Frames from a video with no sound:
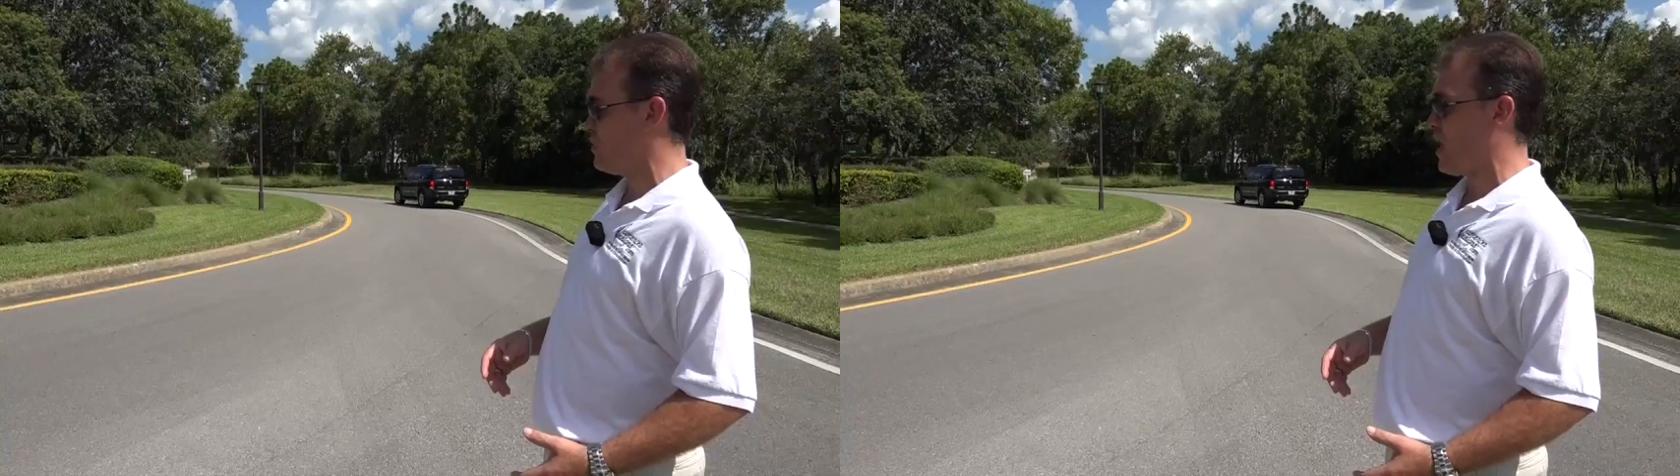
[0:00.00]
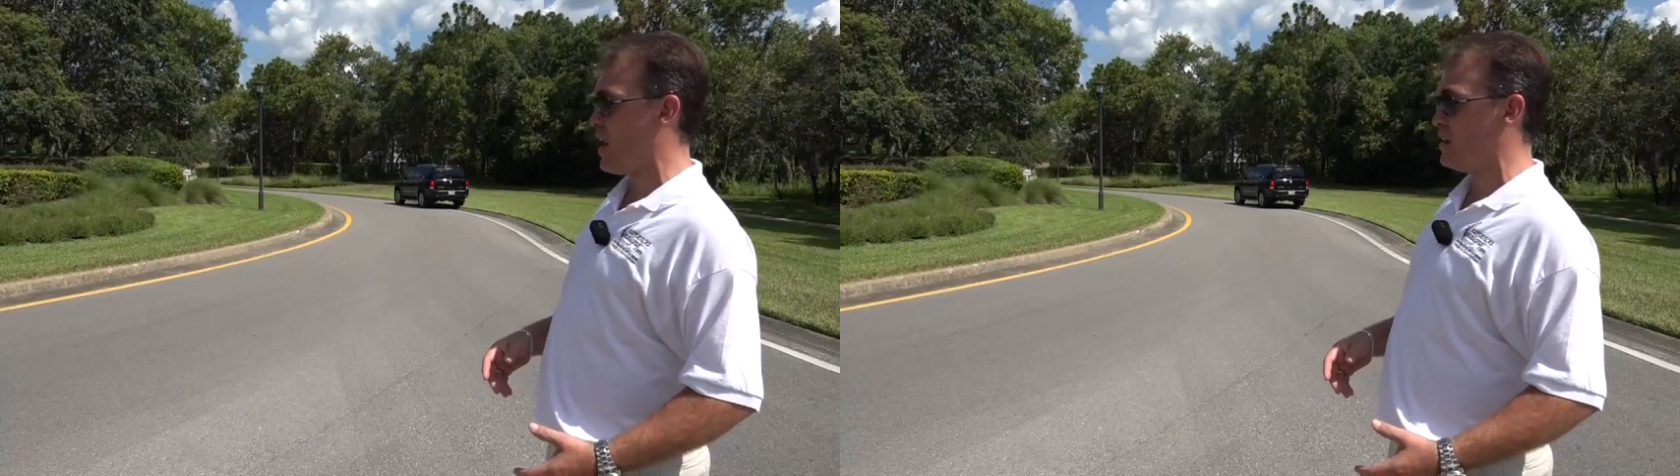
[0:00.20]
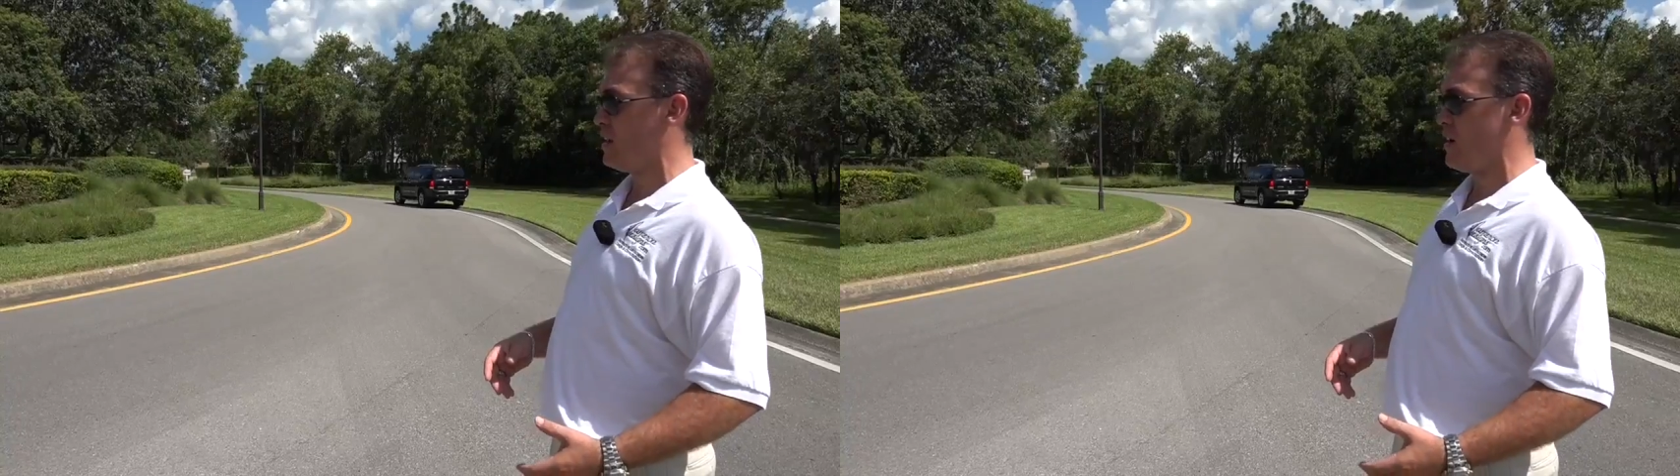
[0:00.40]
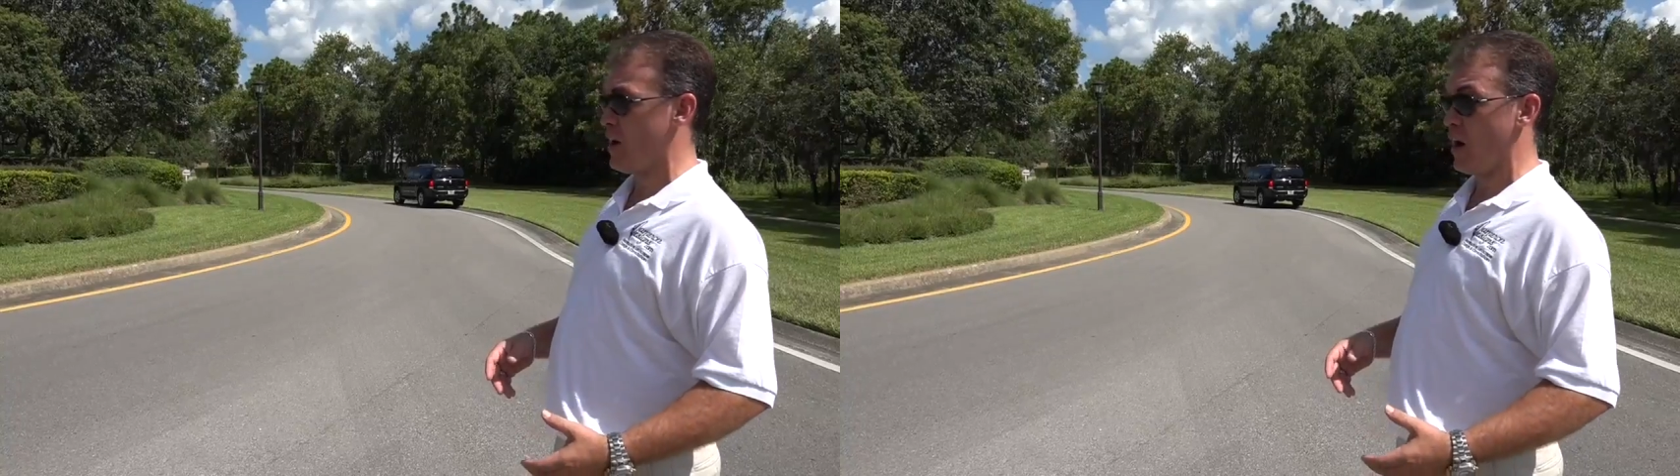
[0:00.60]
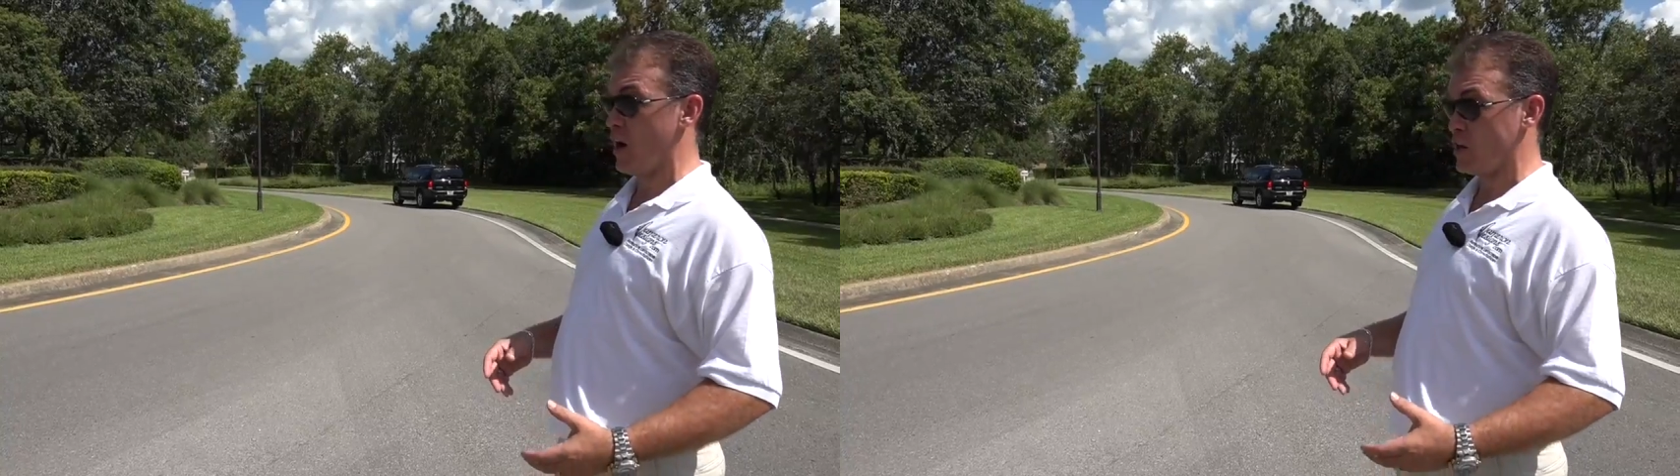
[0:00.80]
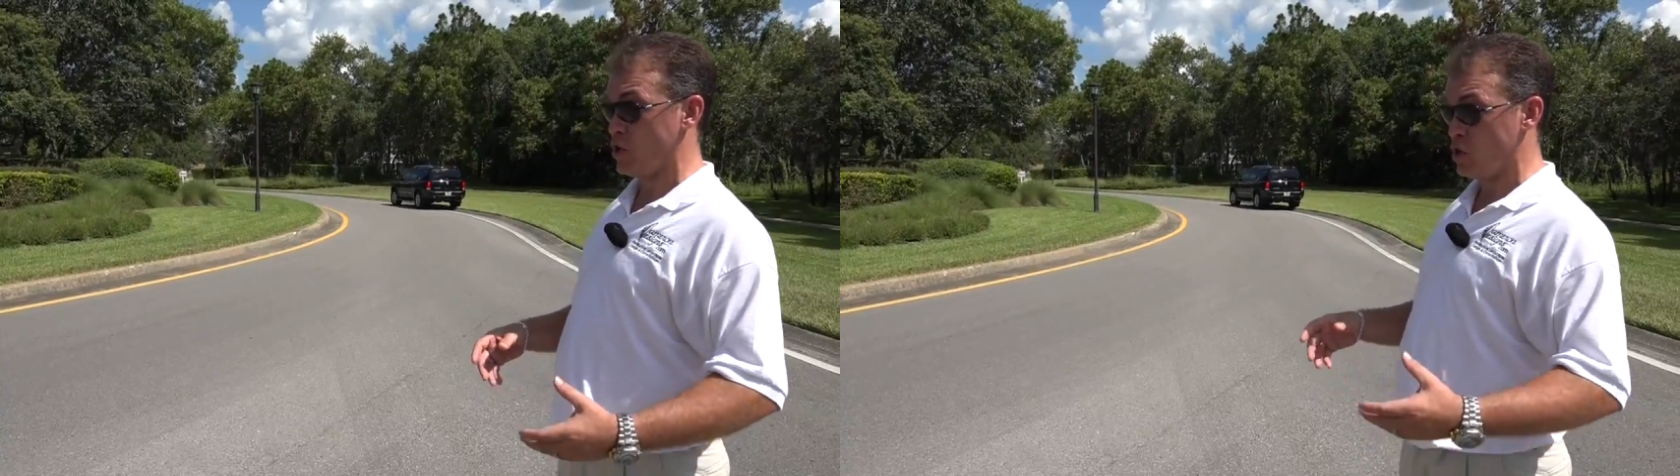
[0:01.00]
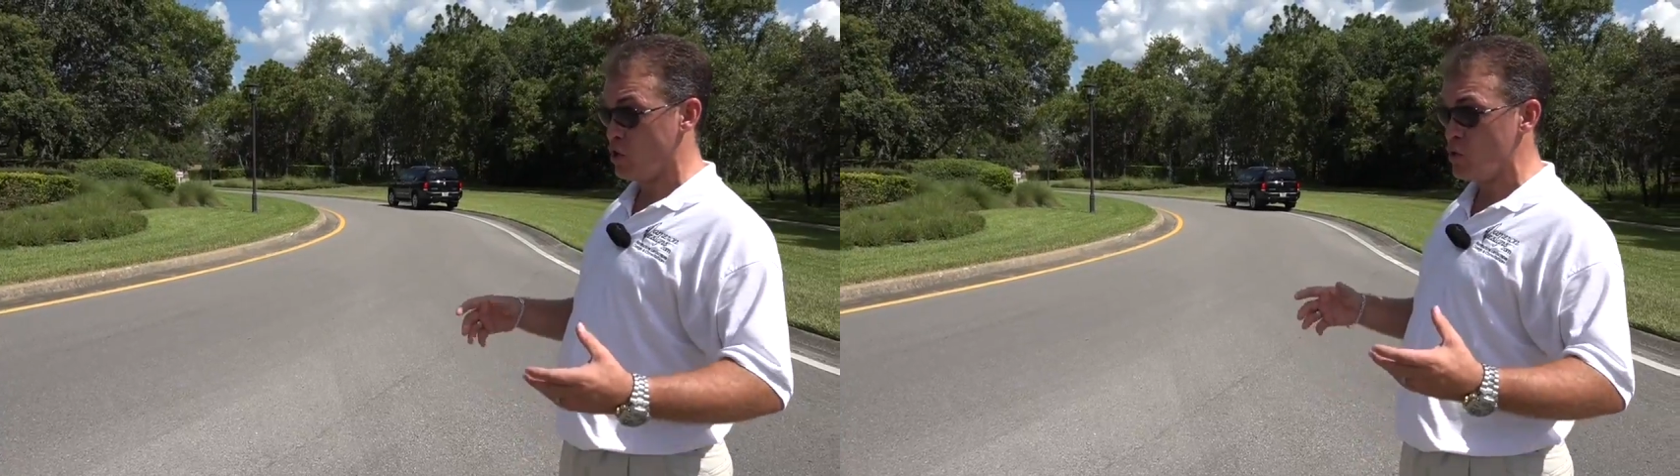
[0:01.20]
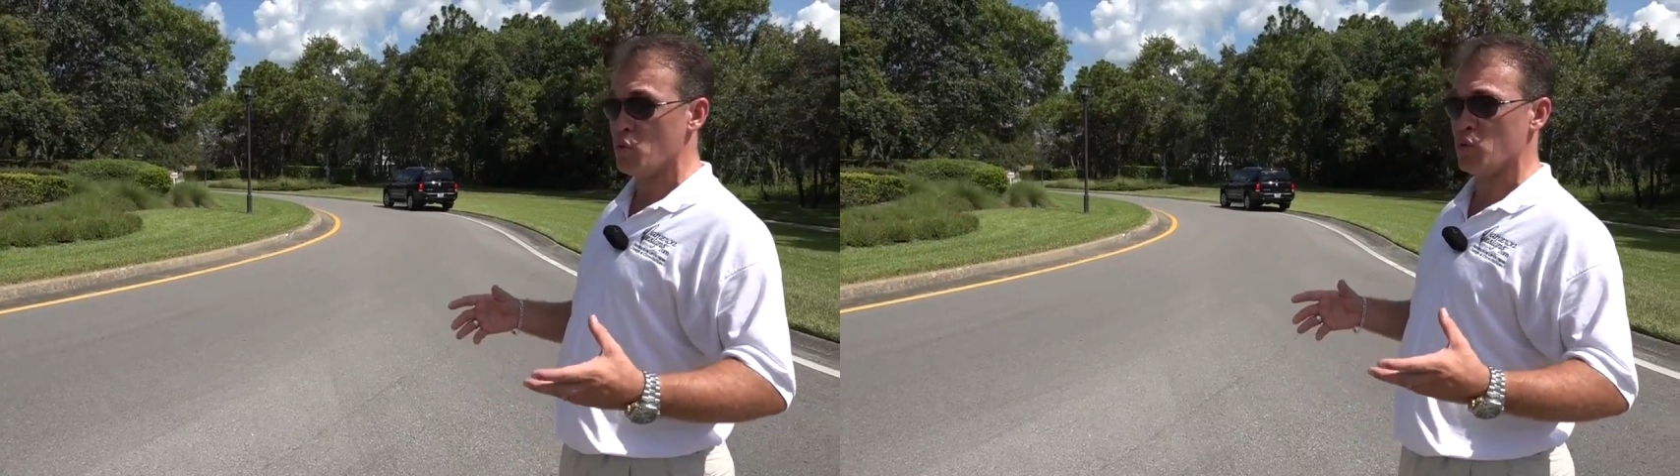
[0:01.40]
you've got a
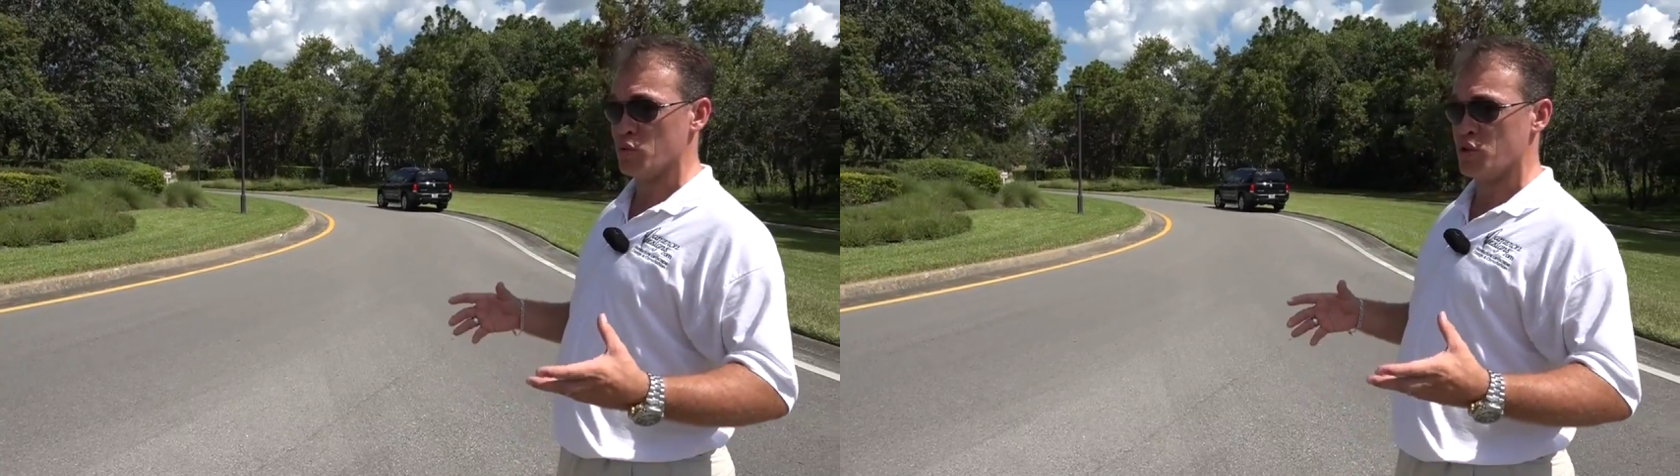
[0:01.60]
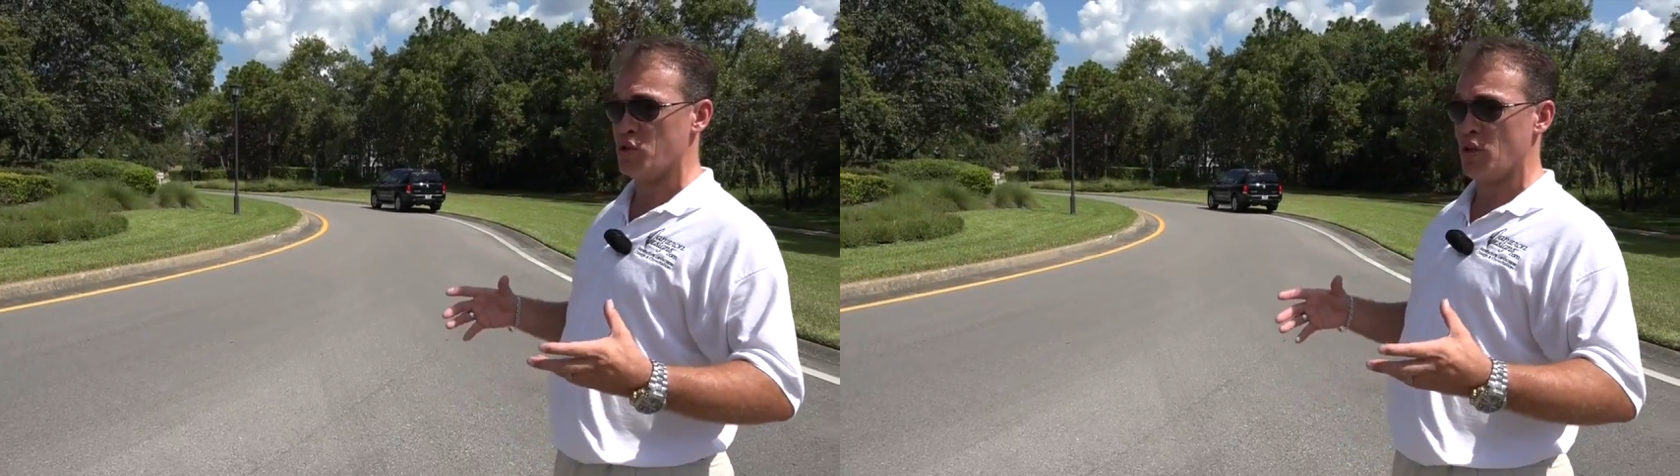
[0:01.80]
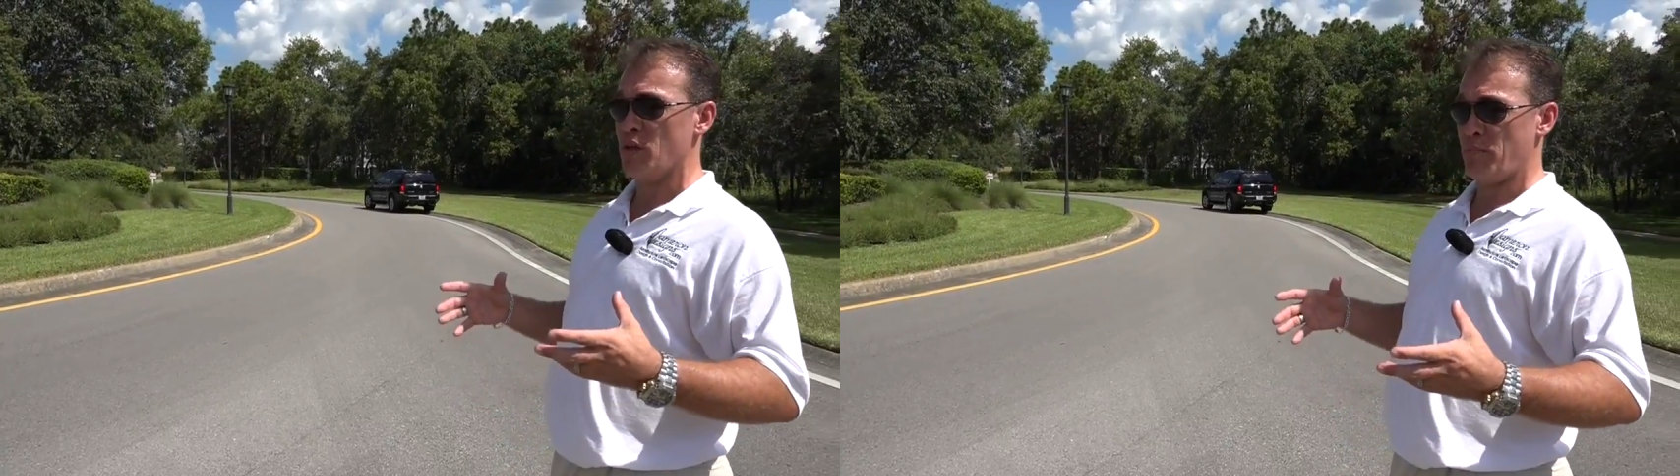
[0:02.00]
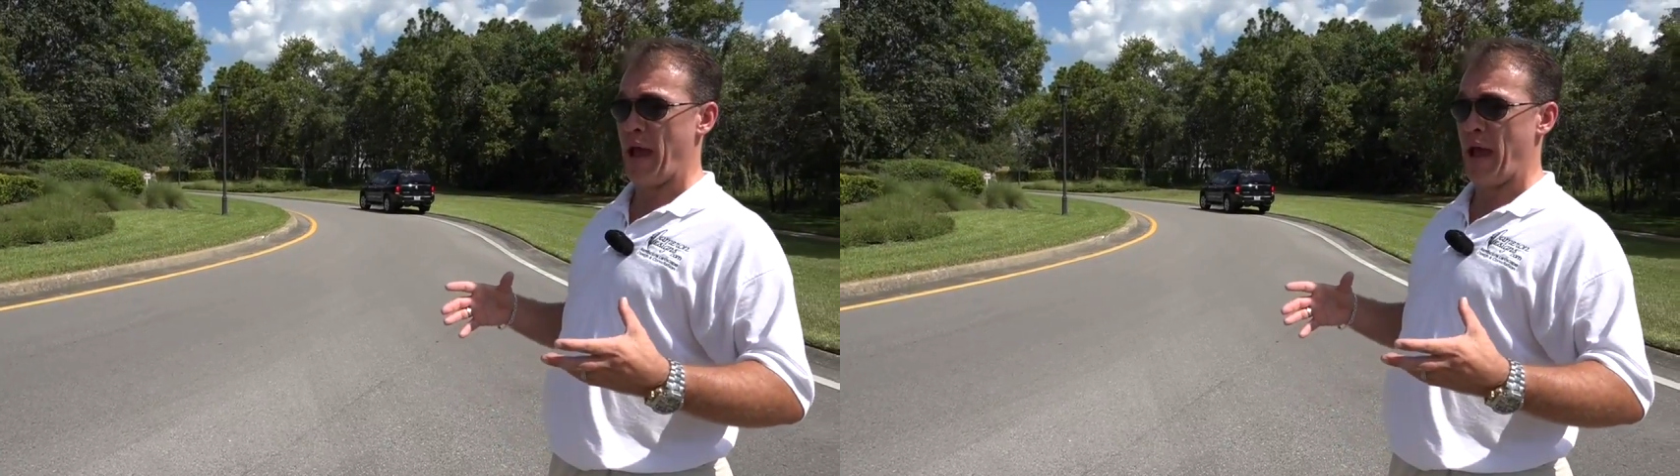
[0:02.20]
huge